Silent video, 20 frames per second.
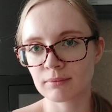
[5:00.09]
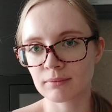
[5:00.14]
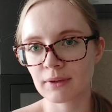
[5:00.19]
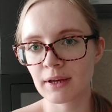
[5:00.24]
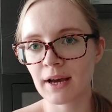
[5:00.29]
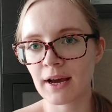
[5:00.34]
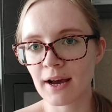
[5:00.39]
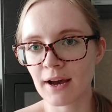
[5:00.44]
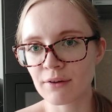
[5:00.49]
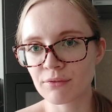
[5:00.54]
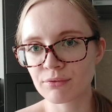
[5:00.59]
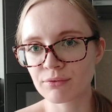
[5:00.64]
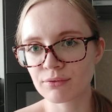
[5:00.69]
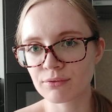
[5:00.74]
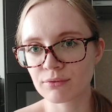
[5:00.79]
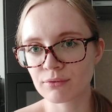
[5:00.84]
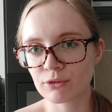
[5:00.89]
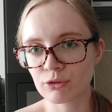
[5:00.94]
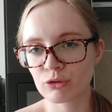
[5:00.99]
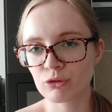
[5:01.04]
have
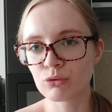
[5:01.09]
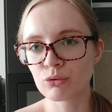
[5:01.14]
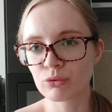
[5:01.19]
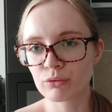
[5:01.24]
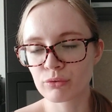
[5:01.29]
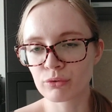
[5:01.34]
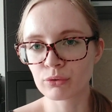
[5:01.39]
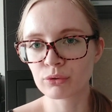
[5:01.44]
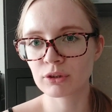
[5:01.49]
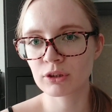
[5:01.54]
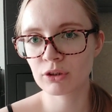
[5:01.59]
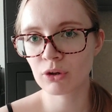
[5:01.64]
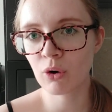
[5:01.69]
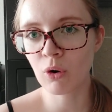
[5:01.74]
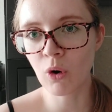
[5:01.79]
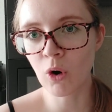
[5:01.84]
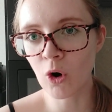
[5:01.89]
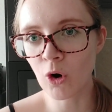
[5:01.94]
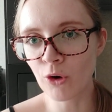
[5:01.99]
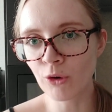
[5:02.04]
stewed fruit at
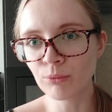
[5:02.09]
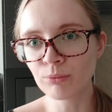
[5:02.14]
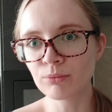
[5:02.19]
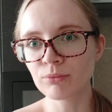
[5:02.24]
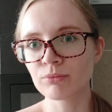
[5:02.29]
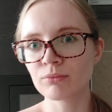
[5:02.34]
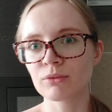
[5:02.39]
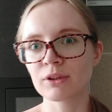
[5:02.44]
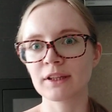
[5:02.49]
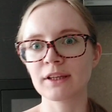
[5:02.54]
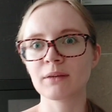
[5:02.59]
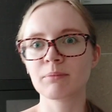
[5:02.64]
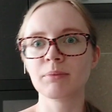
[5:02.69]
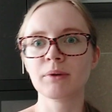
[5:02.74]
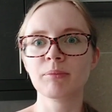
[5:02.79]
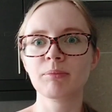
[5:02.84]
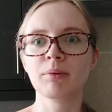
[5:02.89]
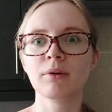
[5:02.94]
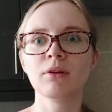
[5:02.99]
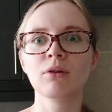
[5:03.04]
home. Like,
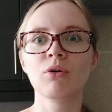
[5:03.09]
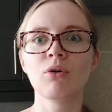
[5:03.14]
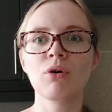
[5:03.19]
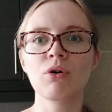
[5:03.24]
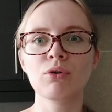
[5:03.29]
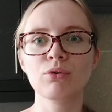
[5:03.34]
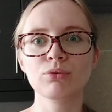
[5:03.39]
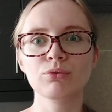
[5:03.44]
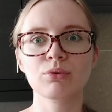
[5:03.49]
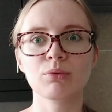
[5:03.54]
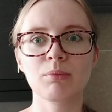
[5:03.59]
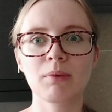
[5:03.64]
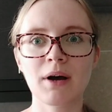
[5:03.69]
people go to